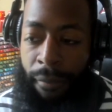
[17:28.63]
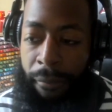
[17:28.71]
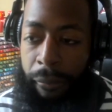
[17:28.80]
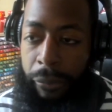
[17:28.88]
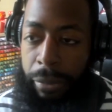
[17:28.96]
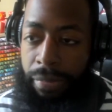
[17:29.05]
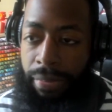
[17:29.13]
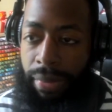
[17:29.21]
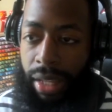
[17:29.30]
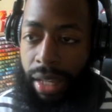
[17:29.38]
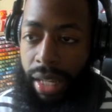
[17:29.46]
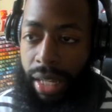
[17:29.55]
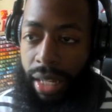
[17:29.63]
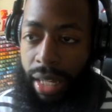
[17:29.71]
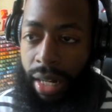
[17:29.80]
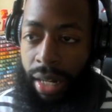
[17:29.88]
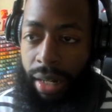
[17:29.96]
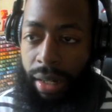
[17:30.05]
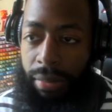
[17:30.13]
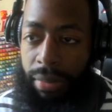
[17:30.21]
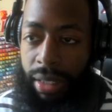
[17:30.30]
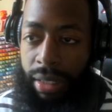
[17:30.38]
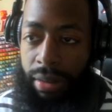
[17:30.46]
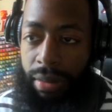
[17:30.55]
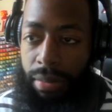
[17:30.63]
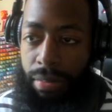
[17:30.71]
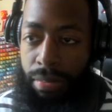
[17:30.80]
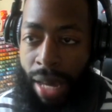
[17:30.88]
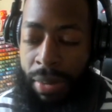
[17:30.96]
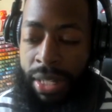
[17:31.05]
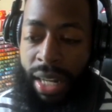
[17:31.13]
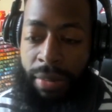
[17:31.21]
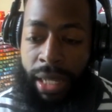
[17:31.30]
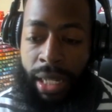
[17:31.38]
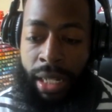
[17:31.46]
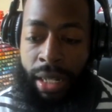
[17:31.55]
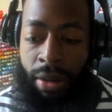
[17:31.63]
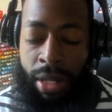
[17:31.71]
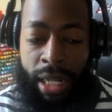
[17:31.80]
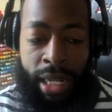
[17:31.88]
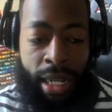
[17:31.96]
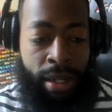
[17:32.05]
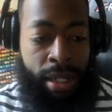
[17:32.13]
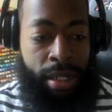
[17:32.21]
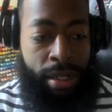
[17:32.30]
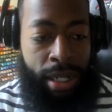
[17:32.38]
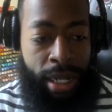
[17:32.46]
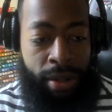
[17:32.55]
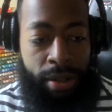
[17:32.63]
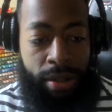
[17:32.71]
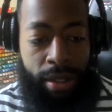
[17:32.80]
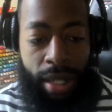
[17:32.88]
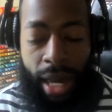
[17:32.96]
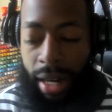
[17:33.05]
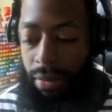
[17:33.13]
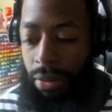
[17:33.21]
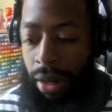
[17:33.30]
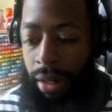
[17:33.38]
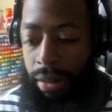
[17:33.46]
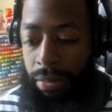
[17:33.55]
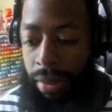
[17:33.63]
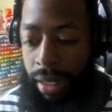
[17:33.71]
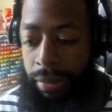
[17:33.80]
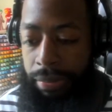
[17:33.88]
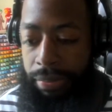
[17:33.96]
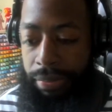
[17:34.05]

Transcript: So um maybe something in that line of work, but